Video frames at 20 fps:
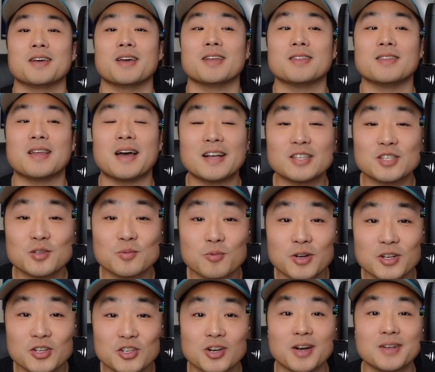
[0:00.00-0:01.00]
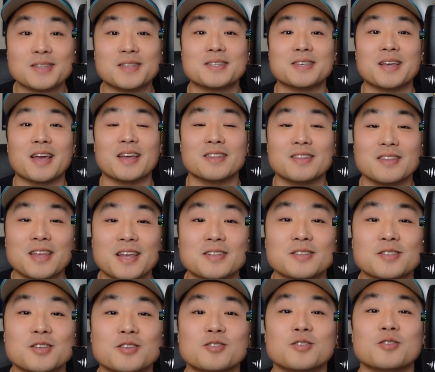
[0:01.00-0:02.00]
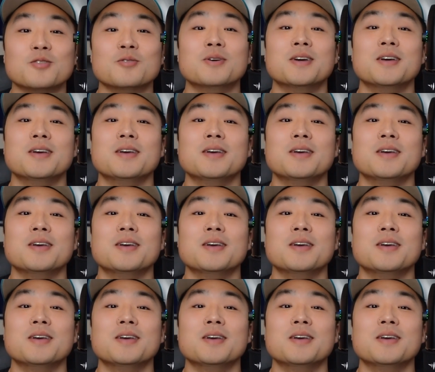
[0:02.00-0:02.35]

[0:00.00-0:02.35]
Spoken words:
And that's what John Stanton needs to do.